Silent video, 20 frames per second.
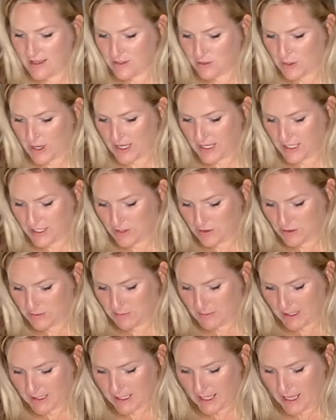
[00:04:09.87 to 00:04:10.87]
So I can use
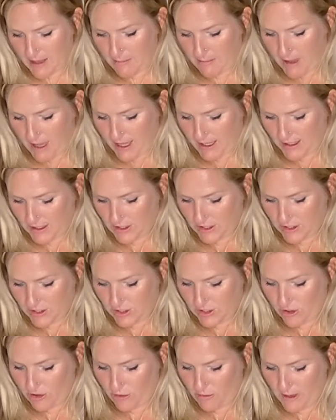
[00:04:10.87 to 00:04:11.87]
my cut mat to
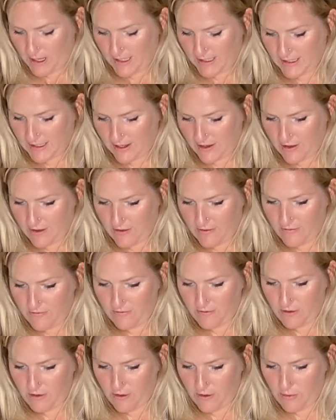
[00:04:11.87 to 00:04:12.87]
show
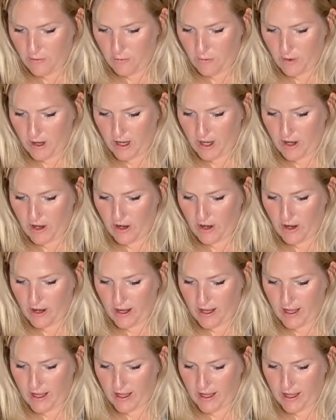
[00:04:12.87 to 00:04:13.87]
myself where
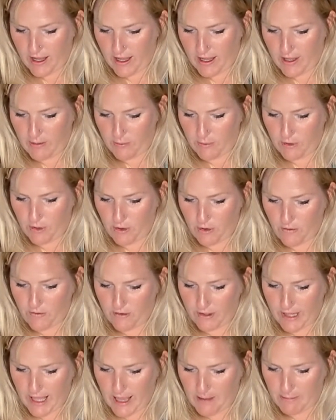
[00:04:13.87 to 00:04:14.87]
I will
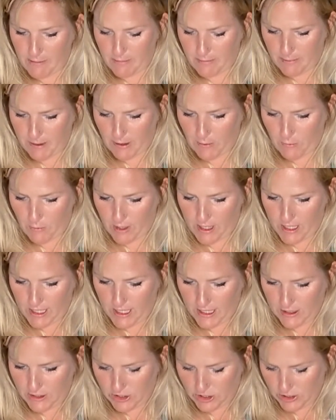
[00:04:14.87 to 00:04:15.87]
overlap by 1
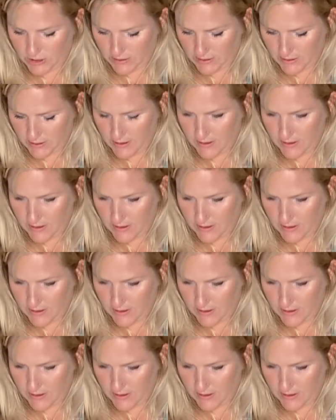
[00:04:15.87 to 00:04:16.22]
inch.